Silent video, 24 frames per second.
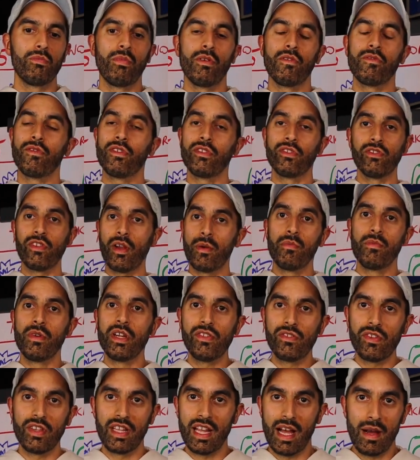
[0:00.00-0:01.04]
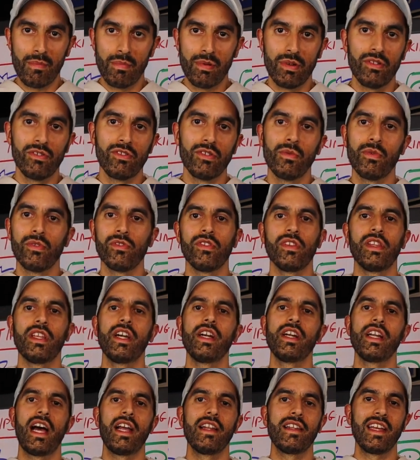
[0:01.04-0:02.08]
But for some reason, that person wasn't
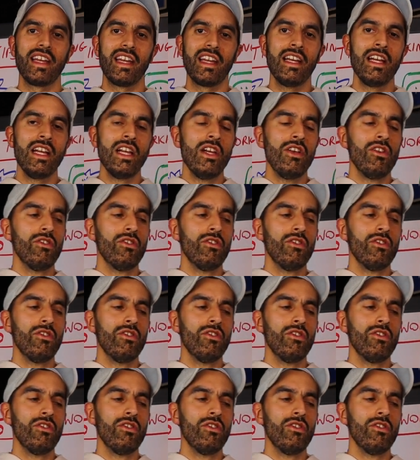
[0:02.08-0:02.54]
there that day.